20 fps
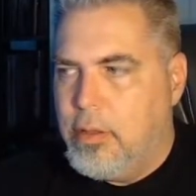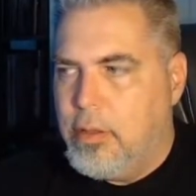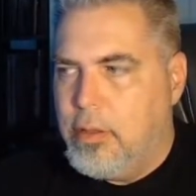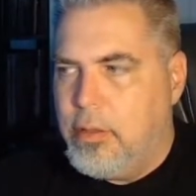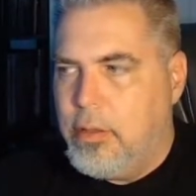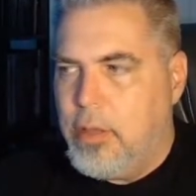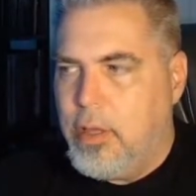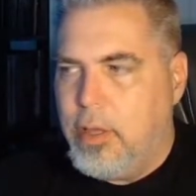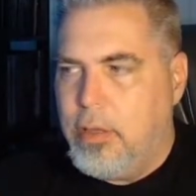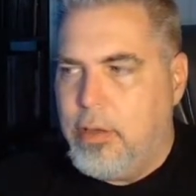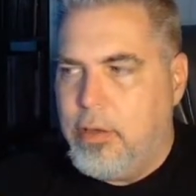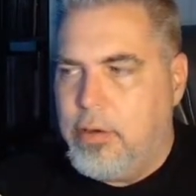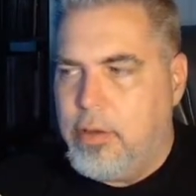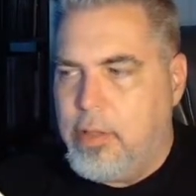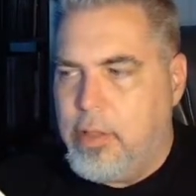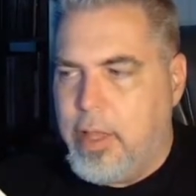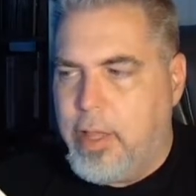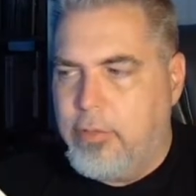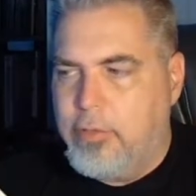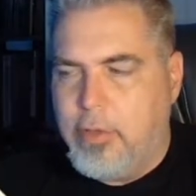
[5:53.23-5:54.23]
You got your
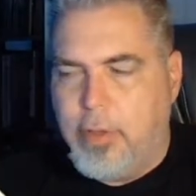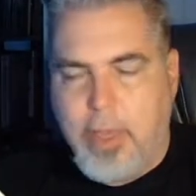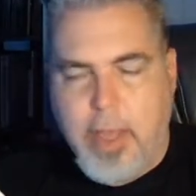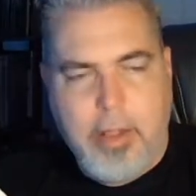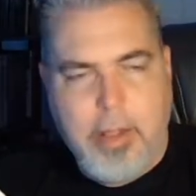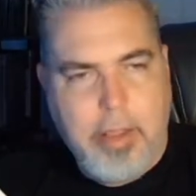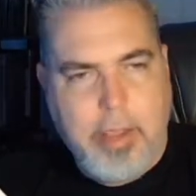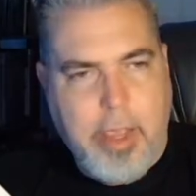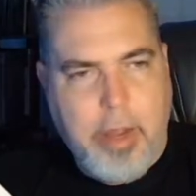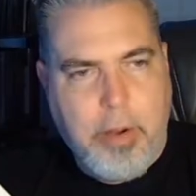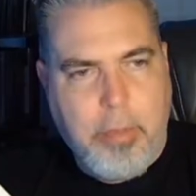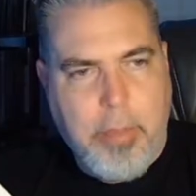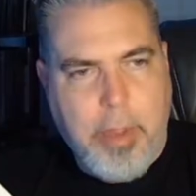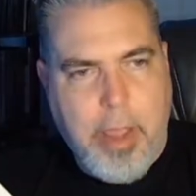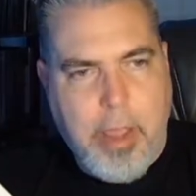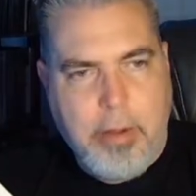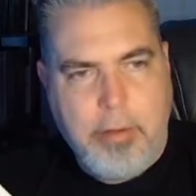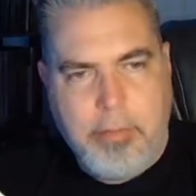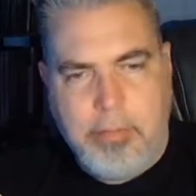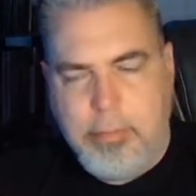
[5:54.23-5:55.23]
classic Alligator
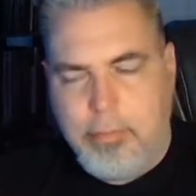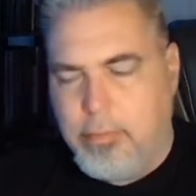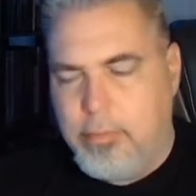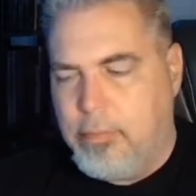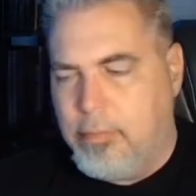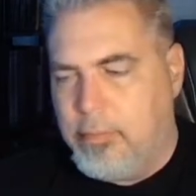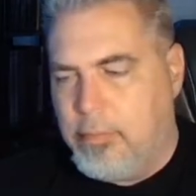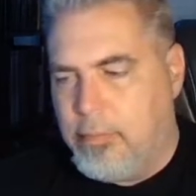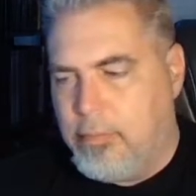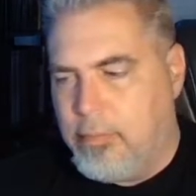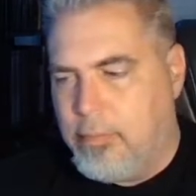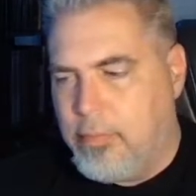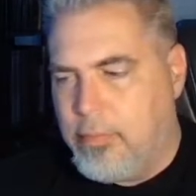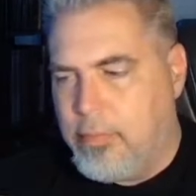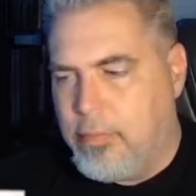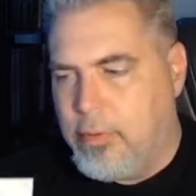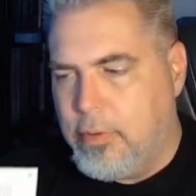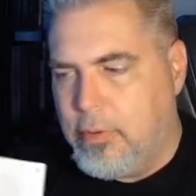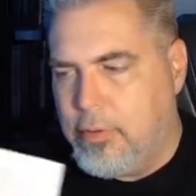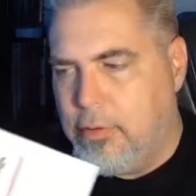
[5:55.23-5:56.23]
Man,
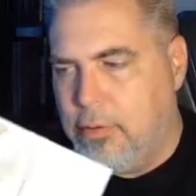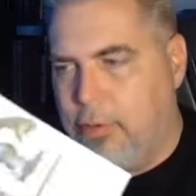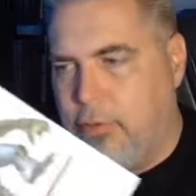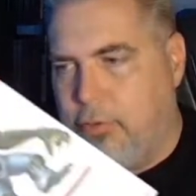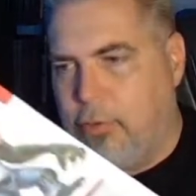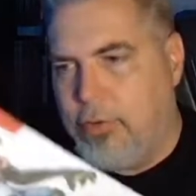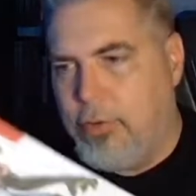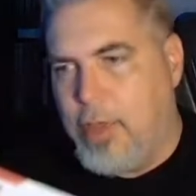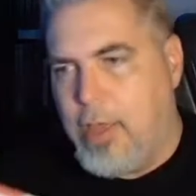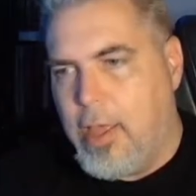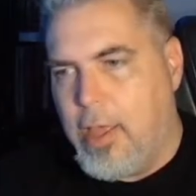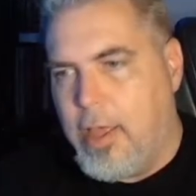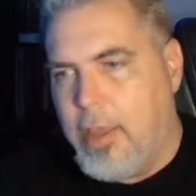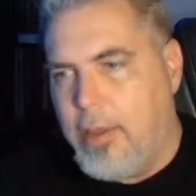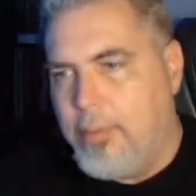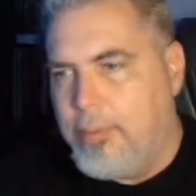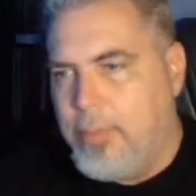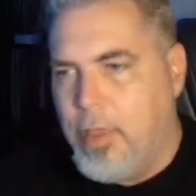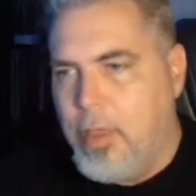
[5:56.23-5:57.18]
your Lizard Guy.